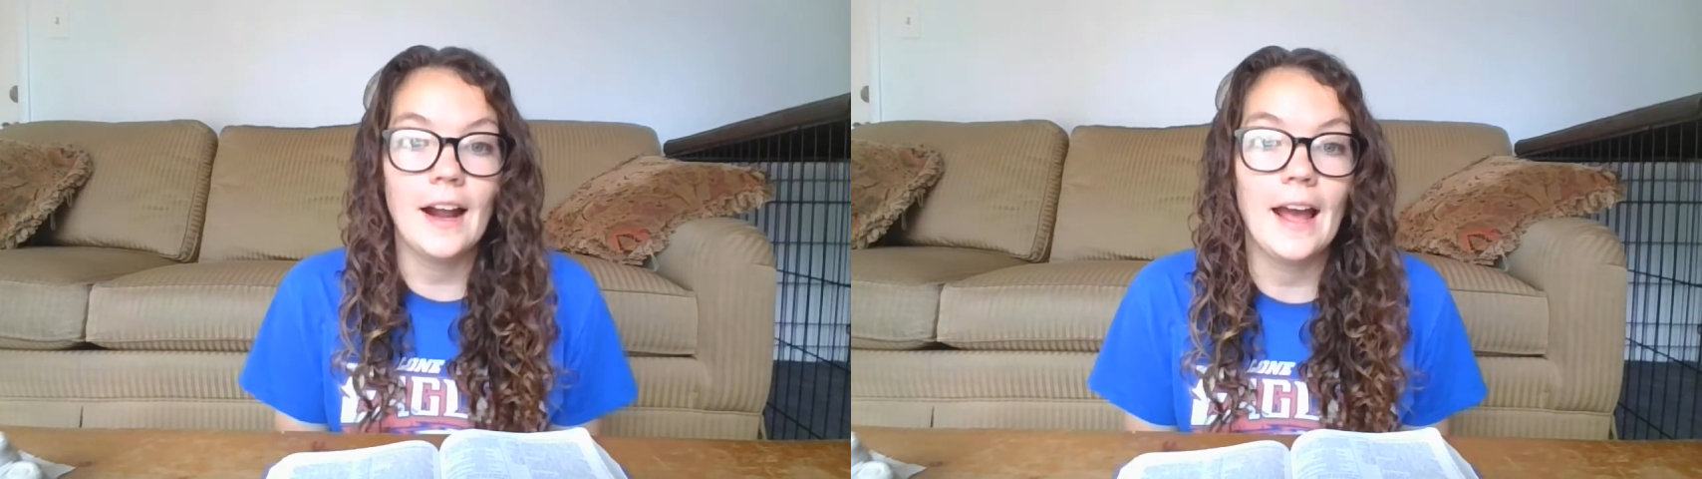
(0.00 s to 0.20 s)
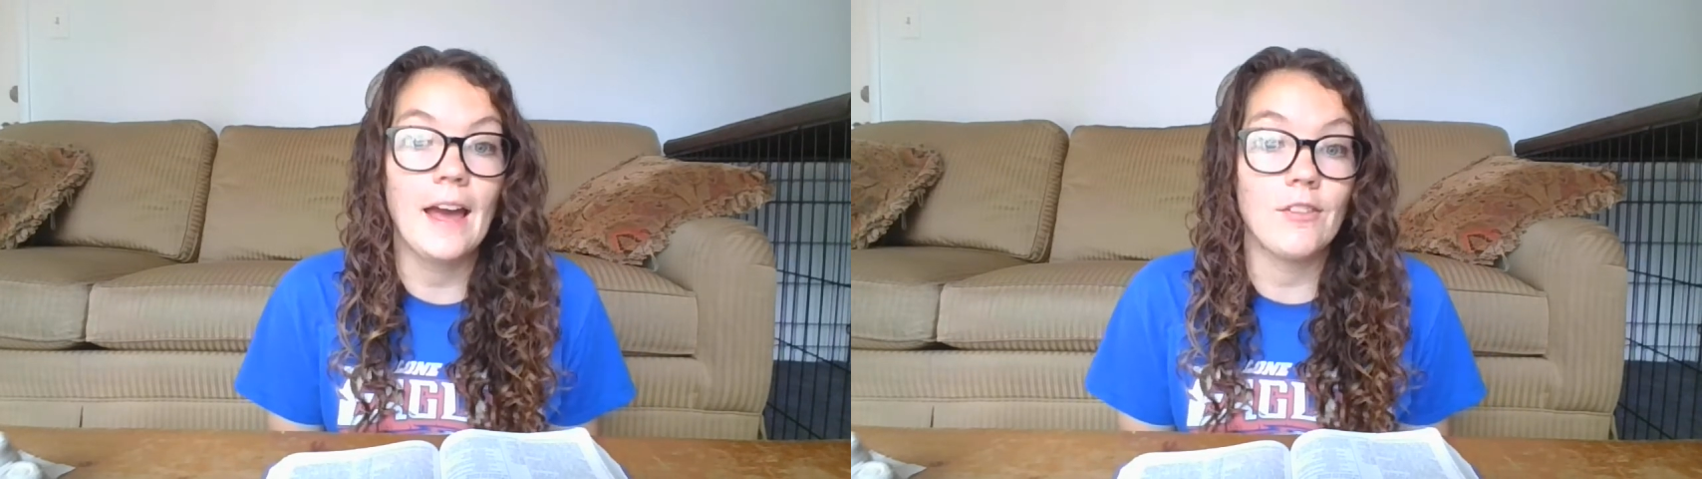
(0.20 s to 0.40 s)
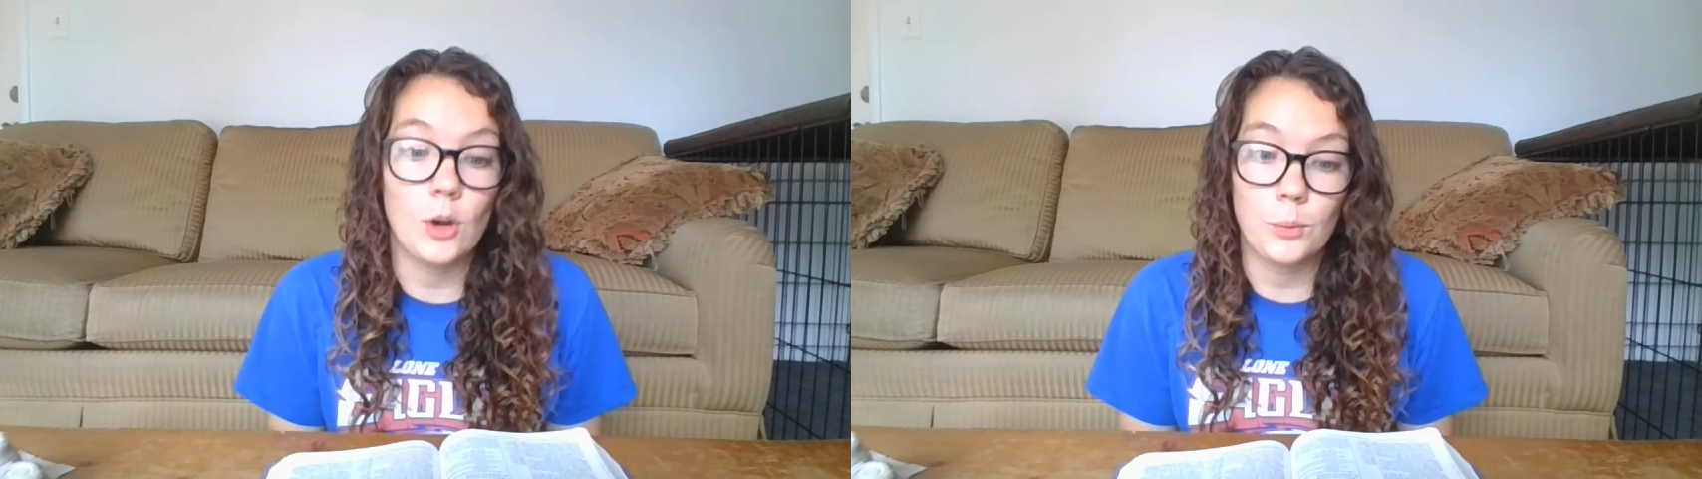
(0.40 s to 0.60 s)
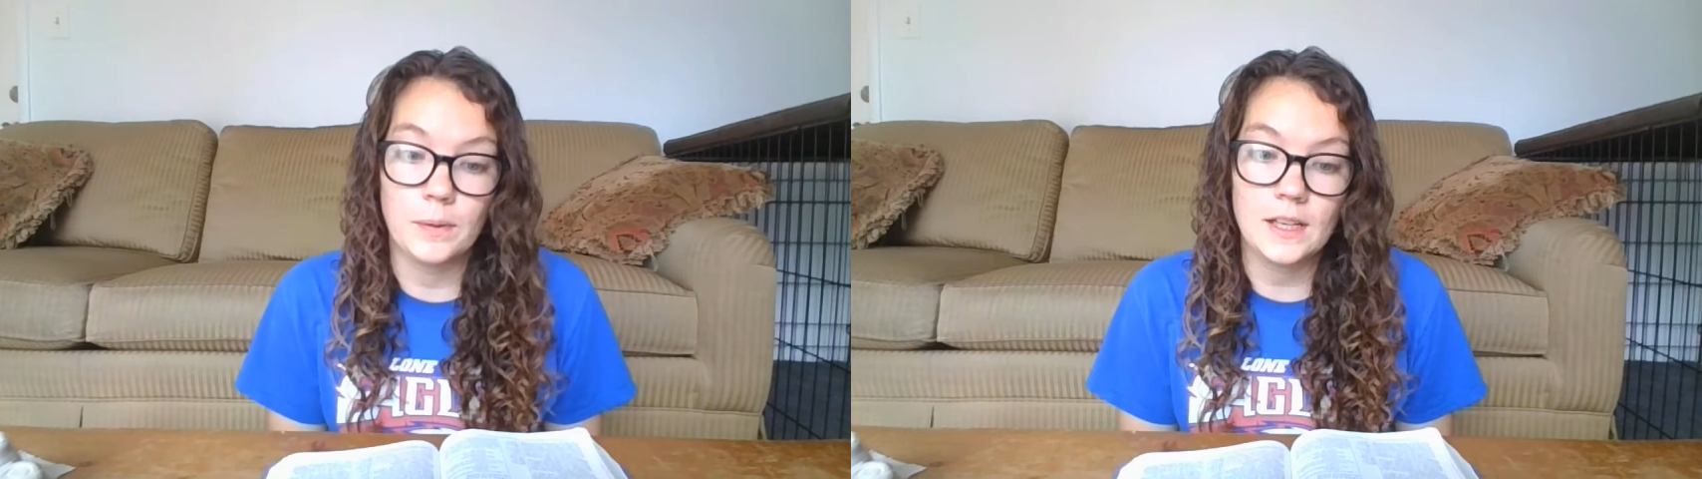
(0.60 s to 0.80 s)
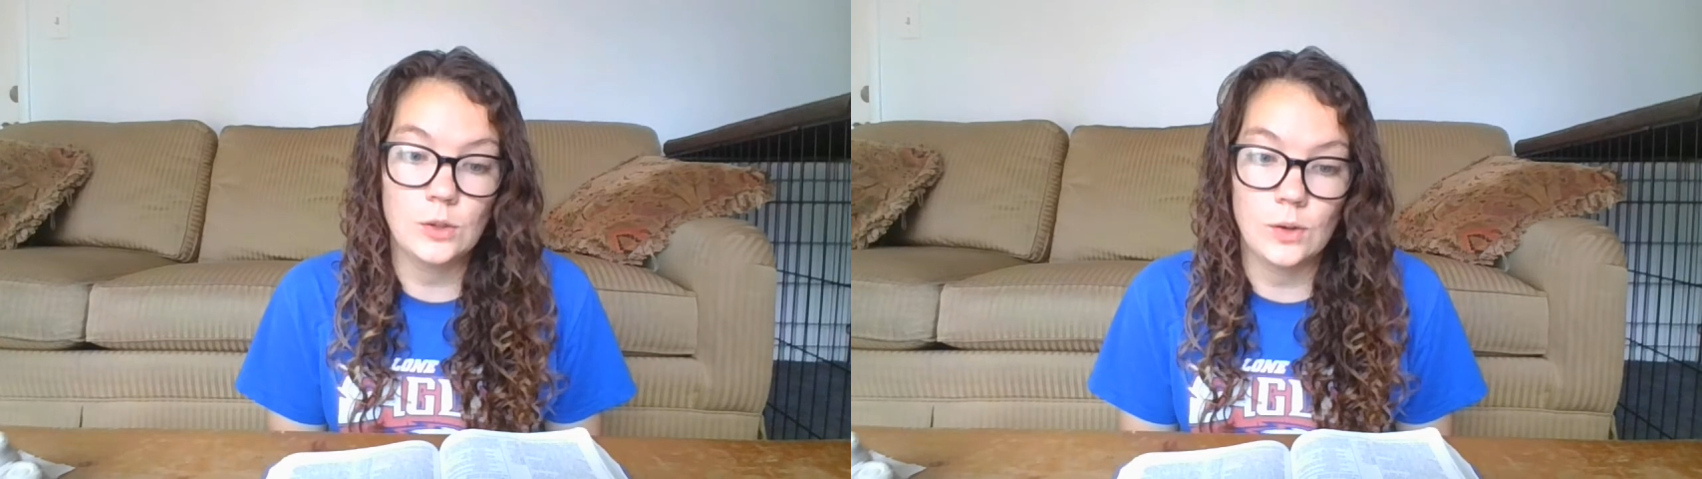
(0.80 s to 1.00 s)
I have an
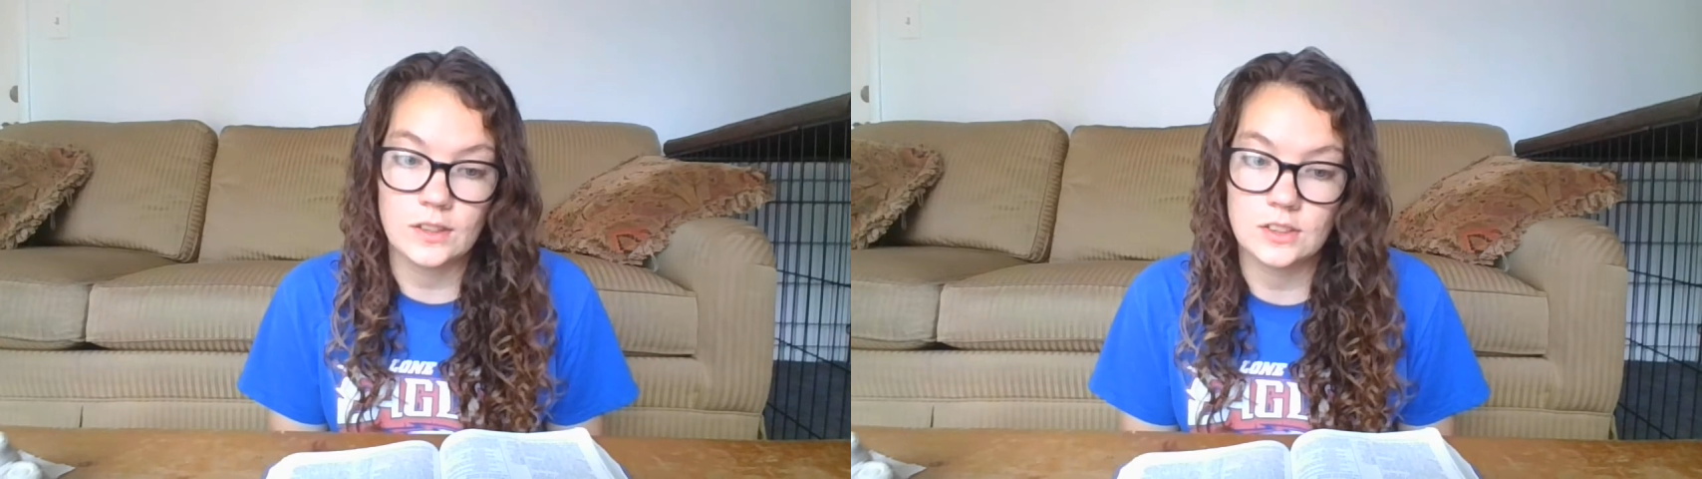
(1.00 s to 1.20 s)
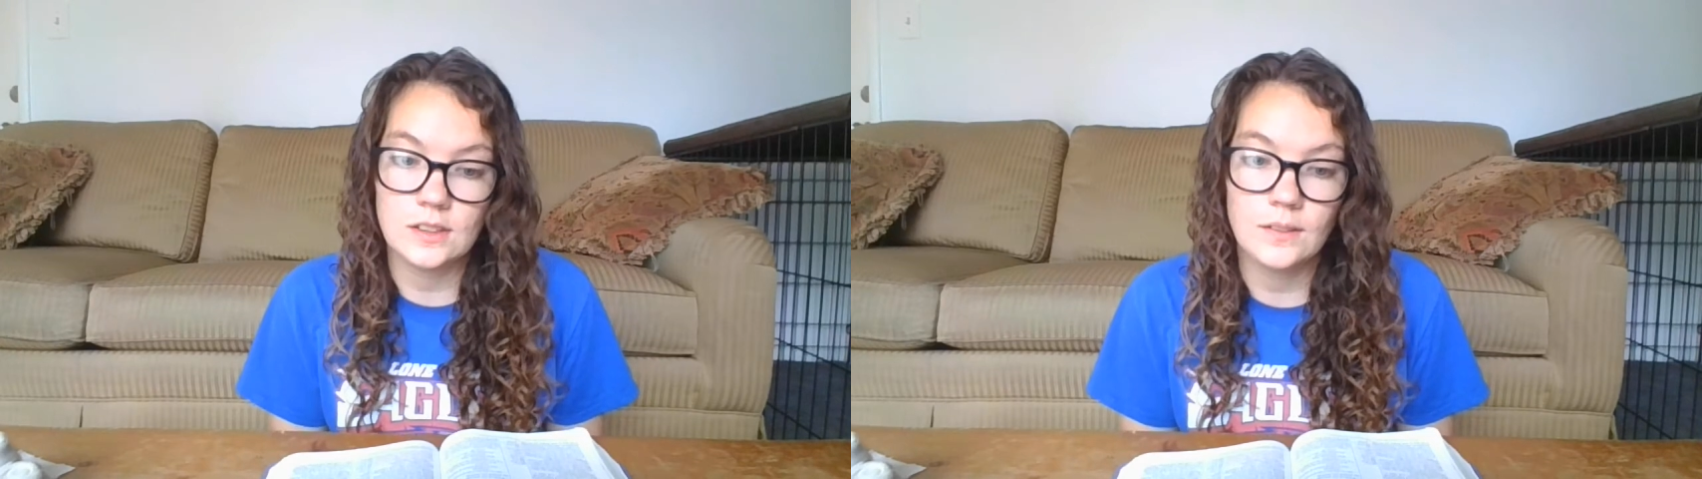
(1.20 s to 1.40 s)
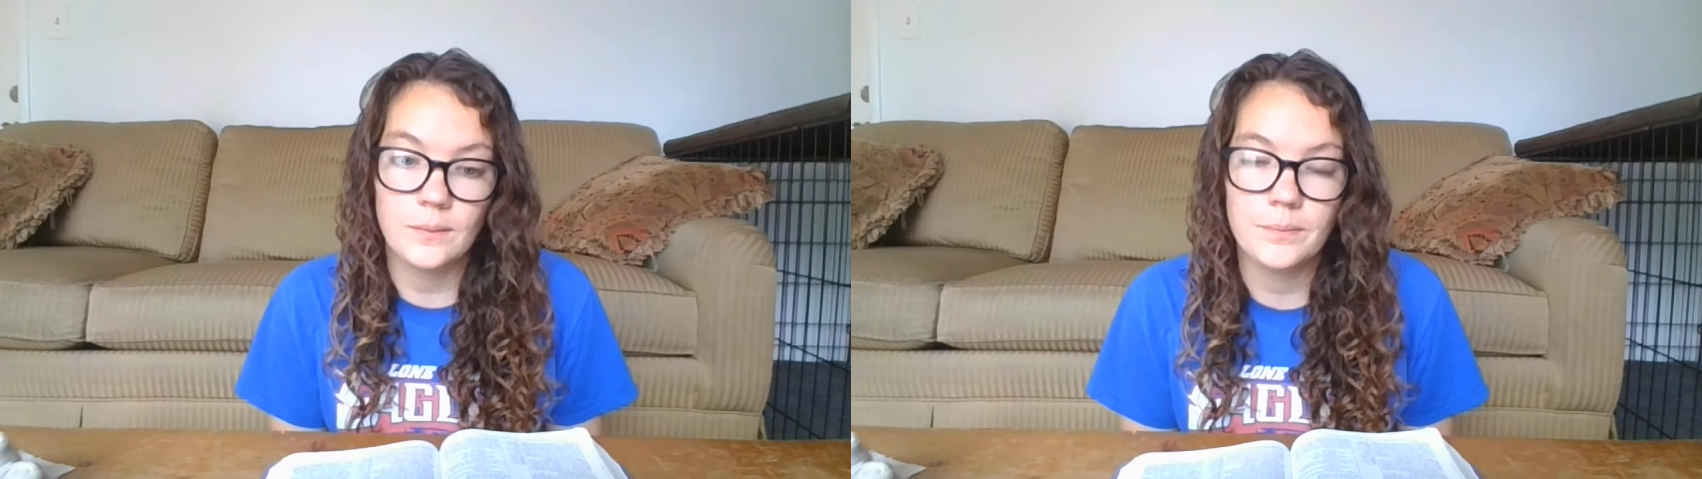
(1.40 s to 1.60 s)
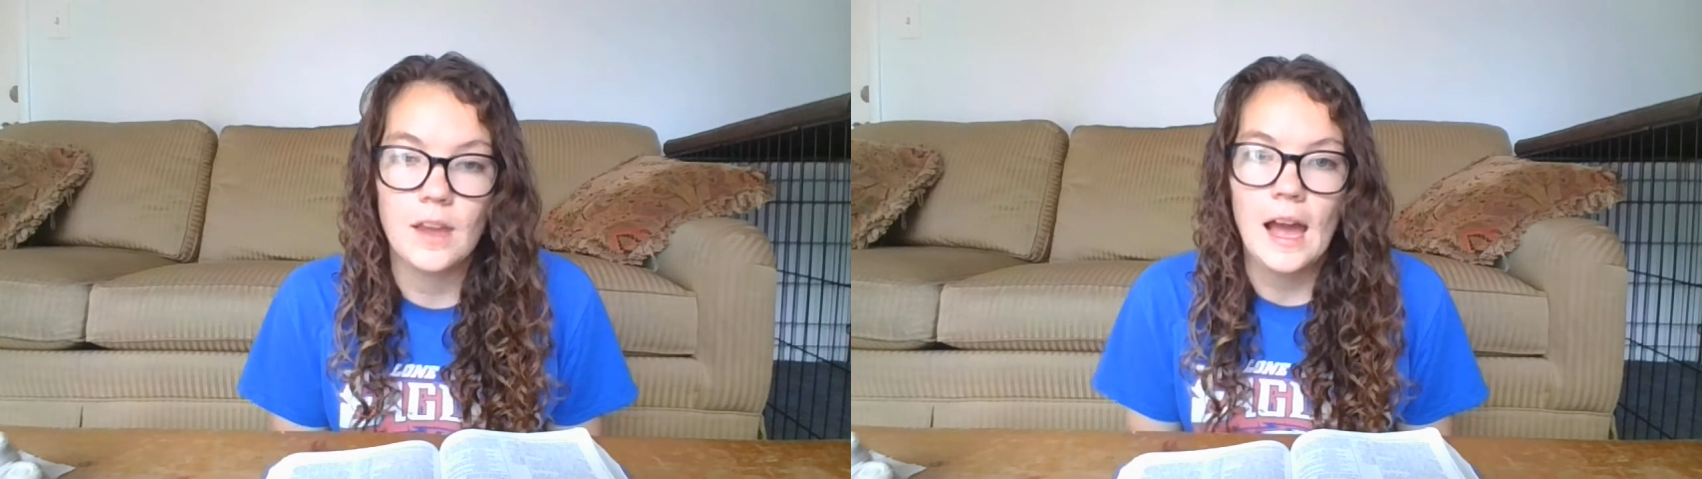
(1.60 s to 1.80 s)
opening question.